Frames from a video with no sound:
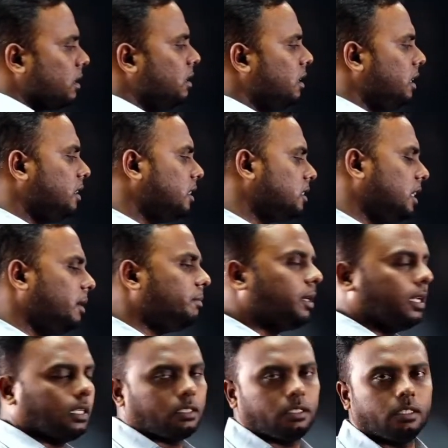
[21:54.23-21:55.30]
in the same
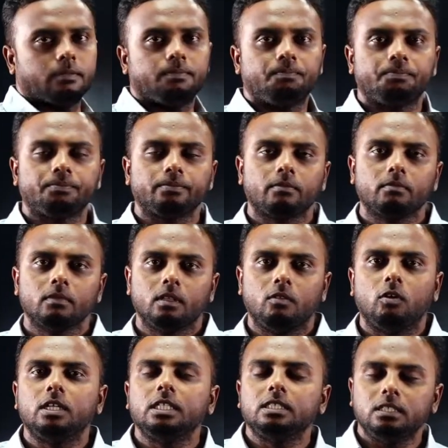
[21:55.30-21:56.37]
direction. Now
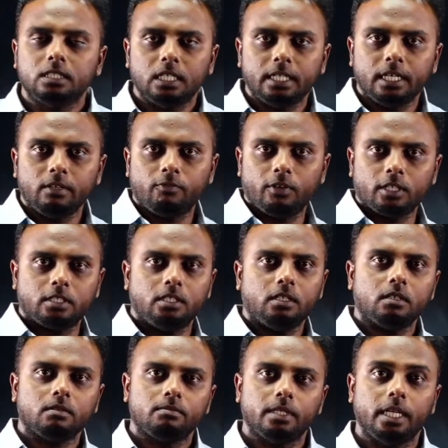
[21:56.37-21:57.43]
what is resultant flux here?
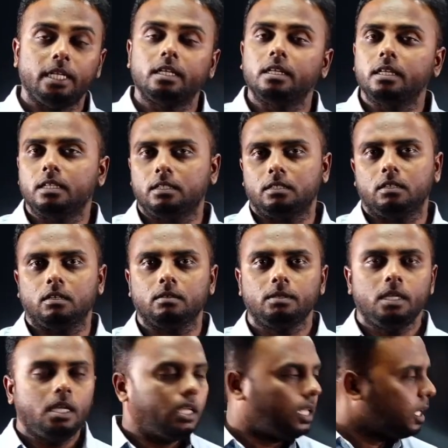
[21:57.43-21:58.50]
Increased.
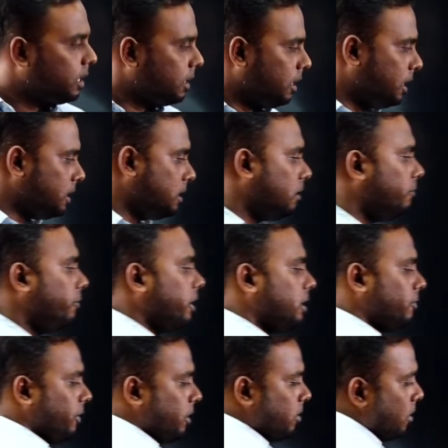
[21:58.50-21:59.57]
This effect
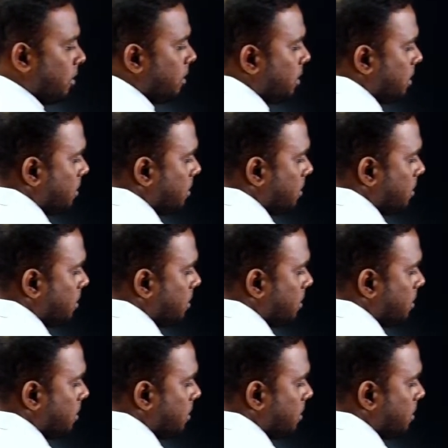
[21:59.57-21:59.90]
we call